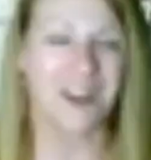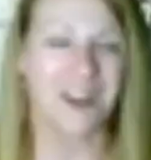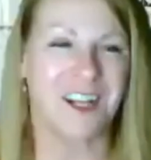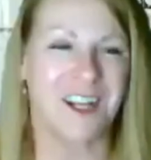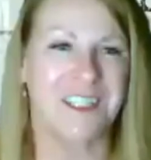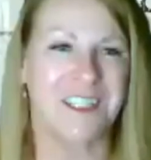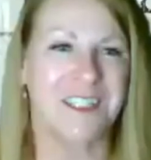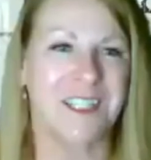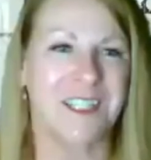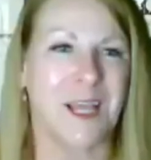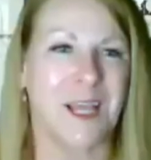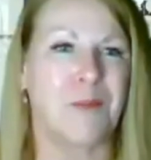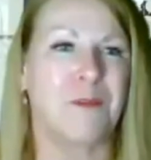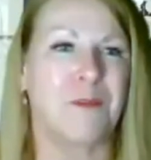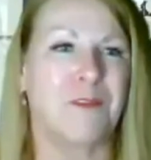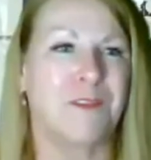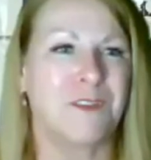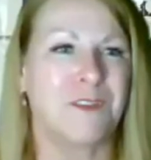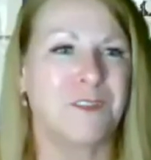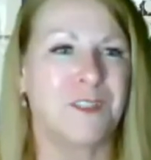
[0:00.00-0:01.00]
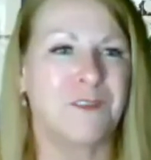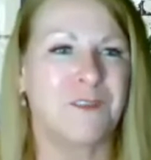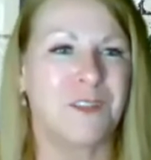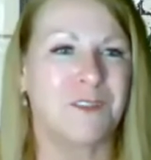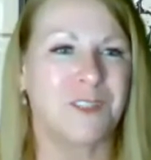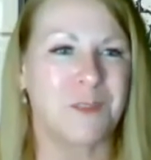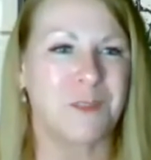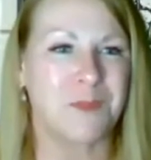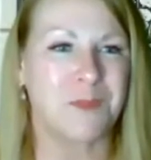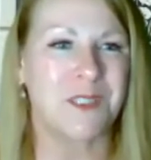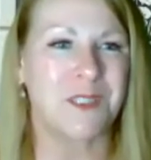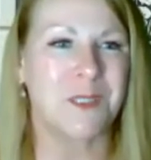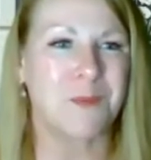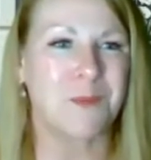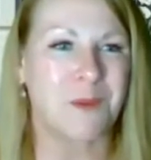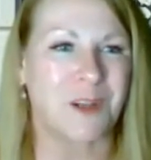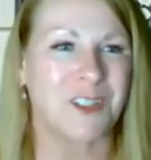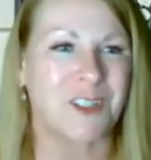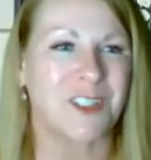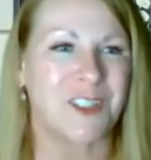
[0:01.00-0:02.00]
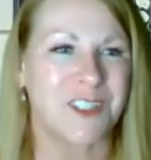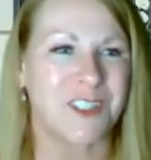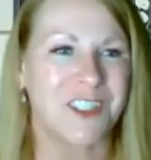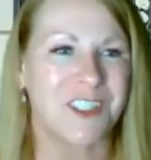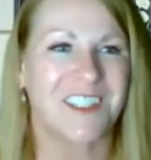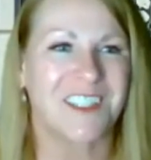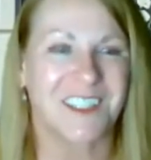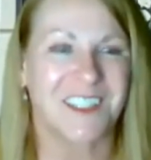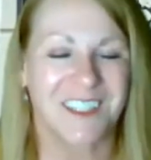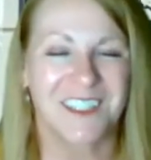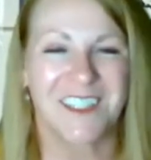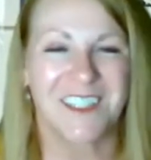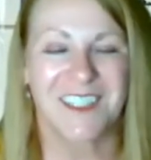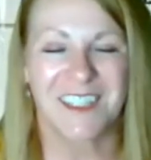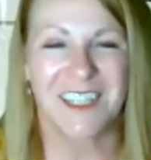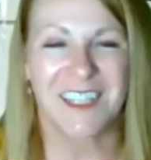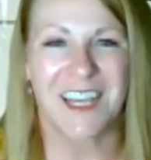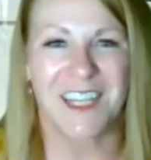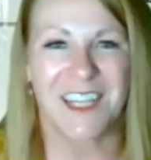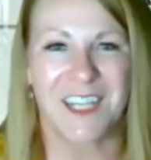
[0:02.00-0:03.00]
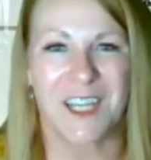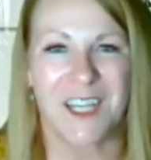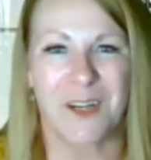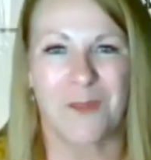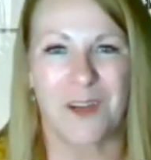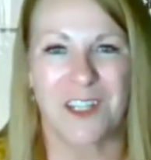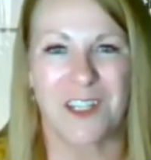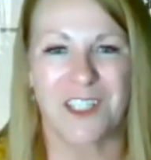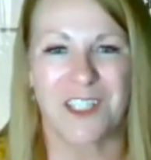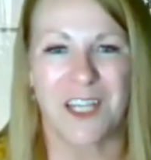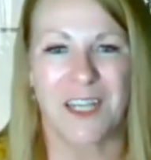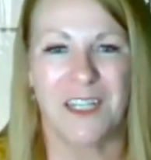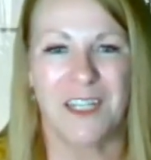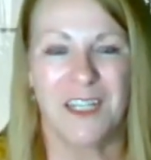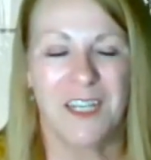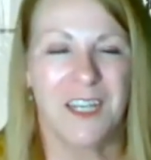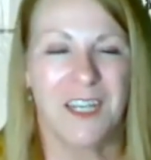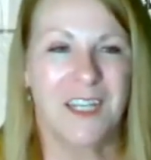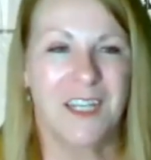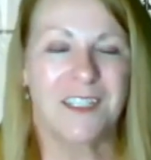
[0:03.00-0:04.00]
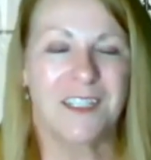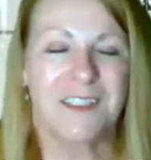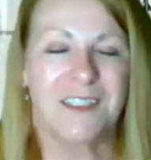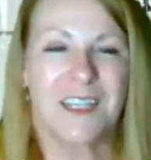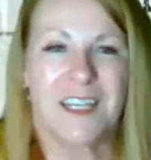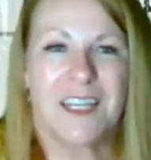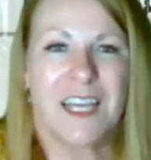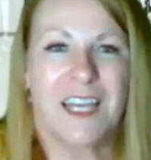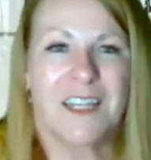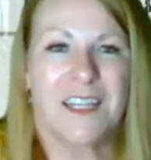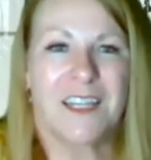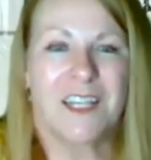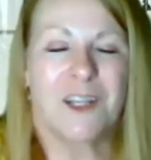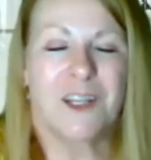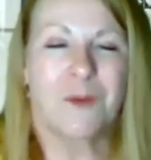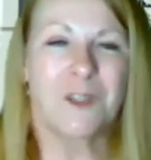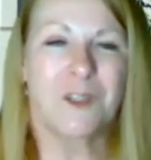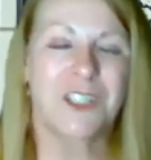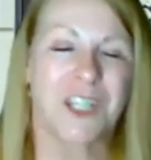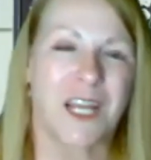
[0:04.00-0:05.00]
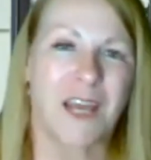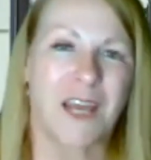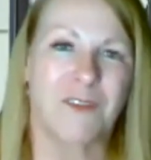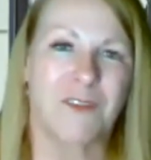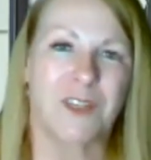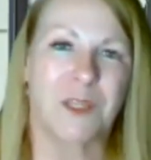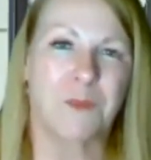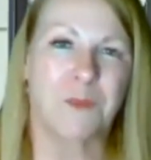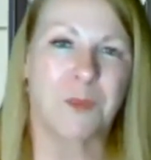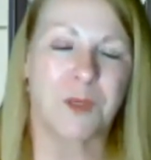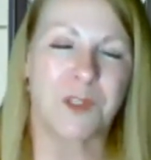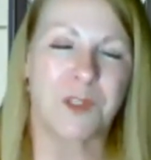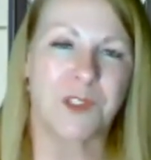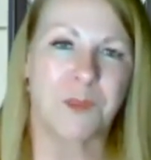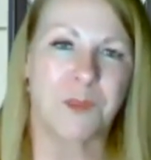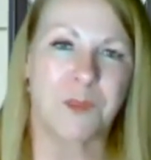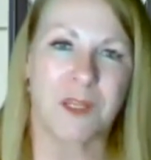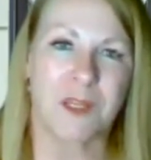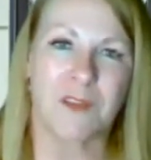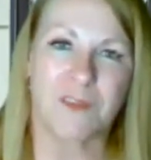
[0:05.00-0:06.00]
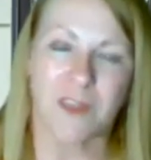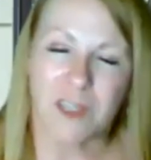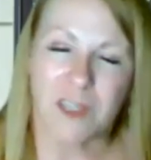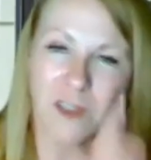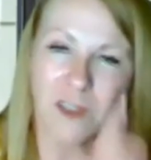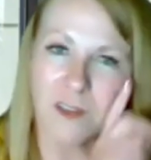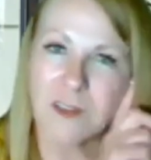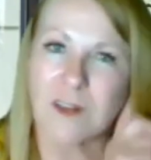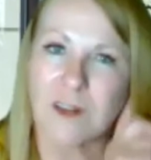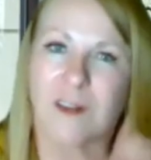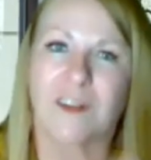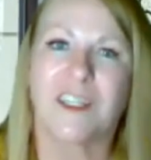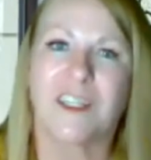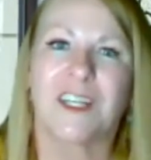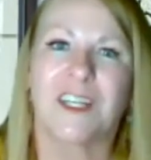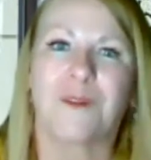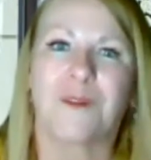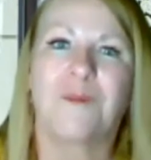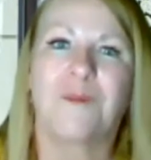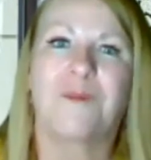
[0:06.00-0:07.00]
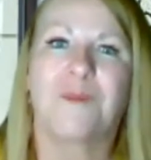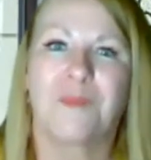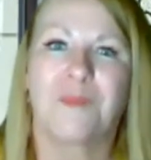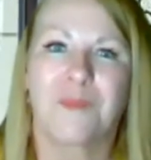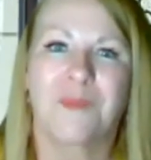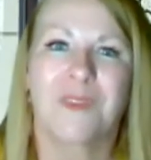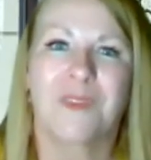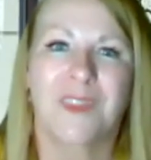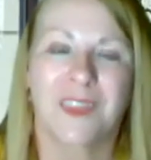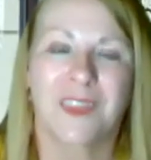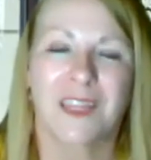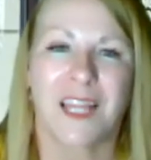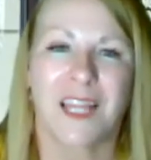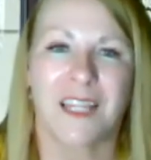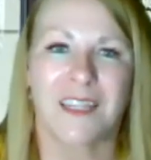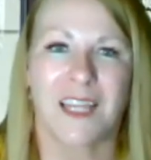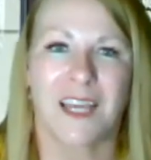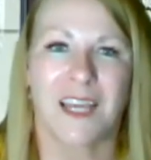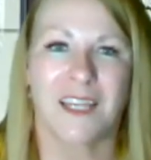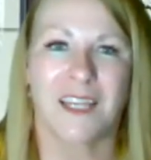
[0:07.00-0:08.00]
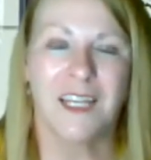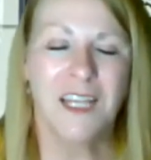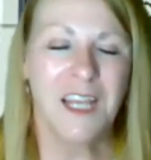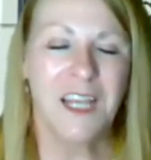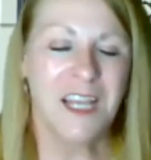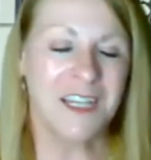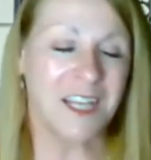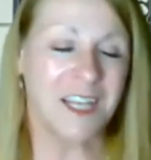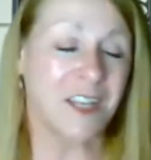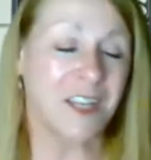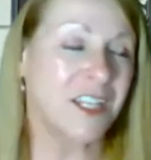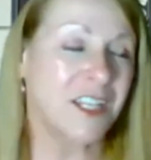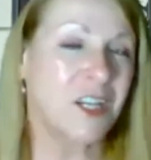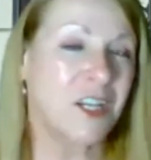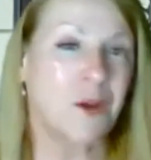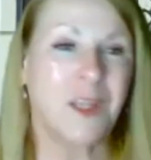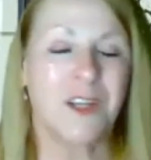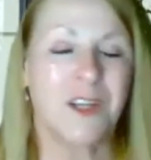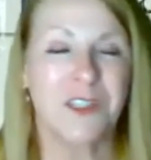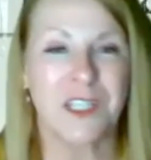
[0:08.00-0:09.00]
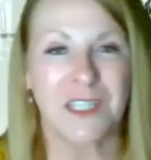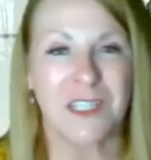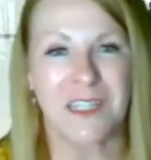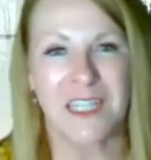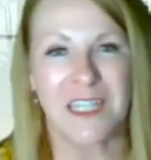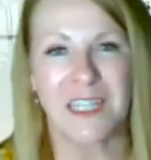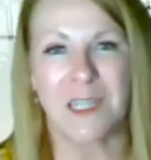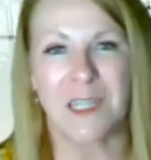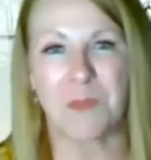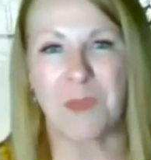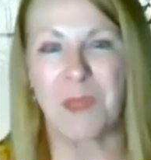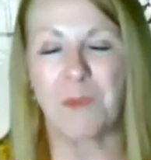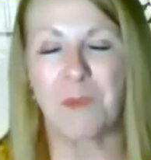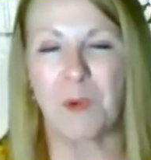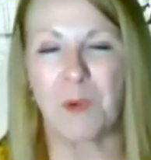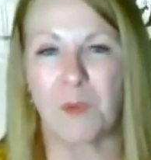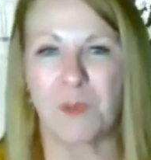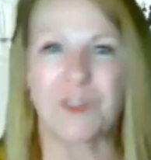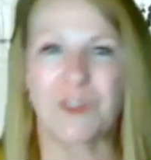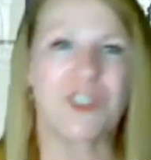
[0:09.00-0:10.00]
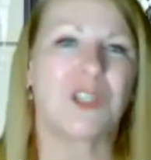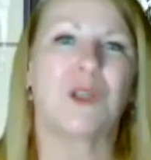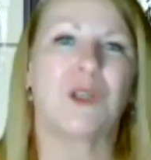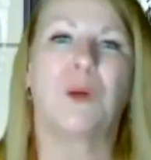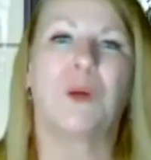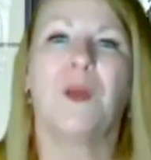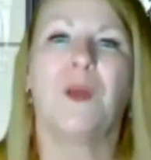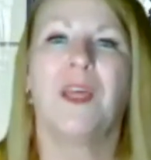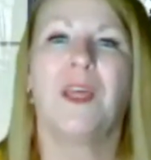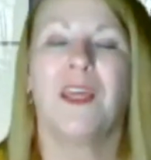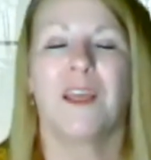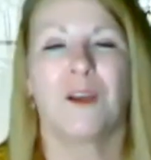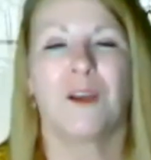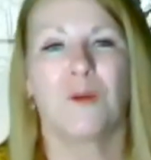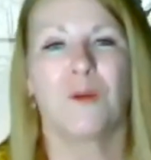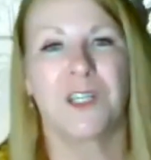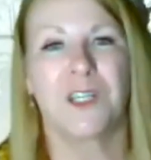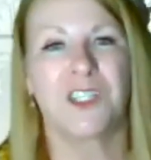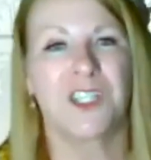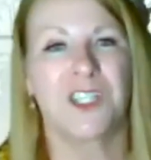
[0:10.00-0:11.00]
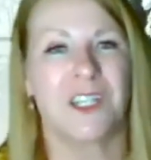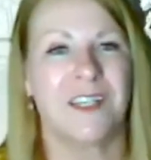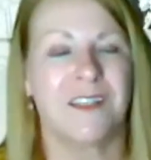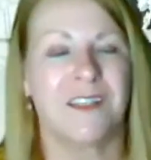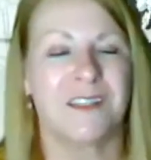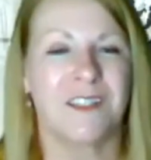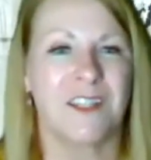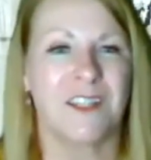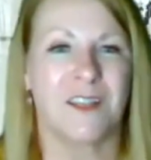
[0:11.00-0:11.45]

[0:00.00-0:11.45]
disallowed, but 50-50 business partners. Yeah, you got to watch that. Because again, they don't want you to have any personal benefit or, like that. Now, here's the thing that people will do, which is,